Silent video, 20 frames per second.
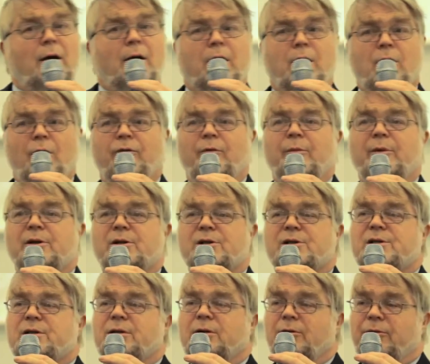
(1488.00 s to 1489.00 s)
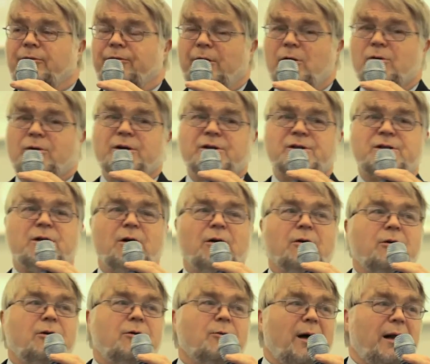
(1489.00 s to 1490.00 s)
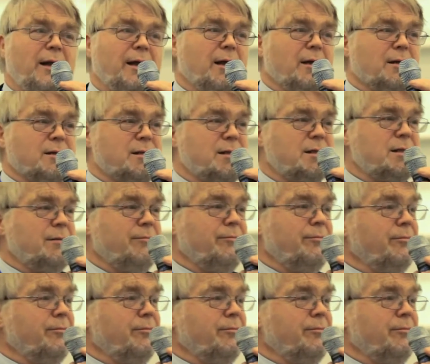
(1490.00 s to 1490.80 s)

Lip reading: Governments focus on dwellings.